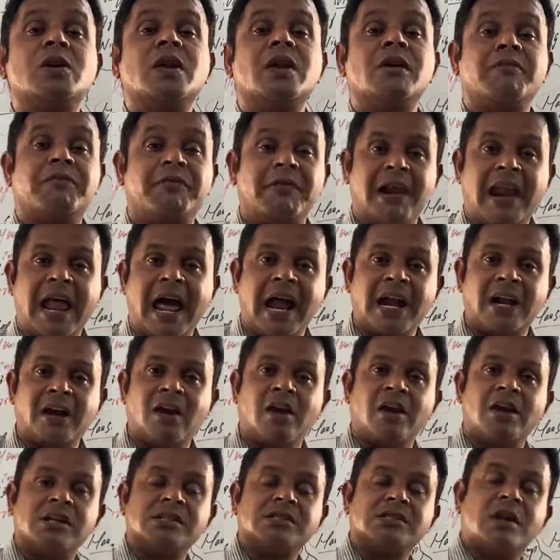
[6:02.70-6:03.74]
of
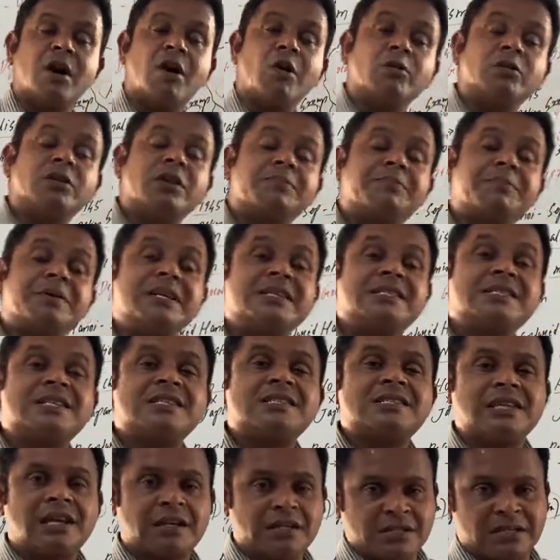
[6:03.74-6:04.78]
landlords, how the
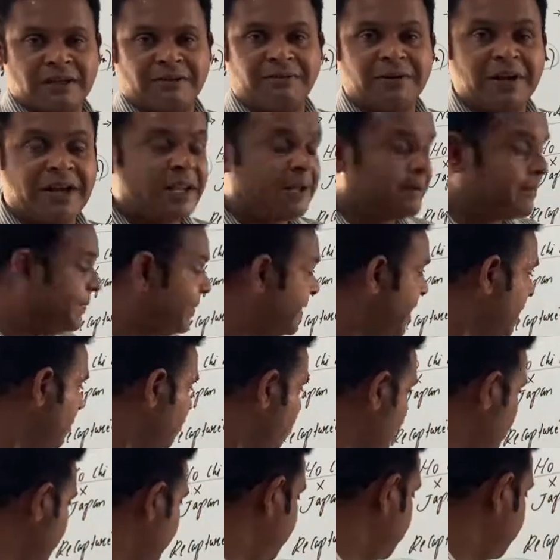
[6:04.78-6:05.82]
peasants are suffering.
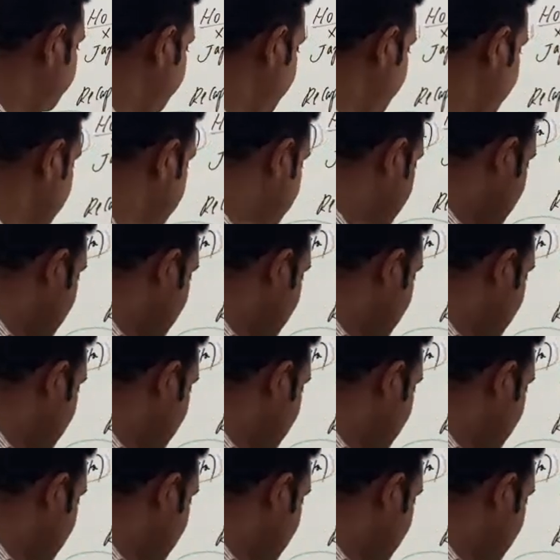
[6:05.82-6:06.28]
That what it makes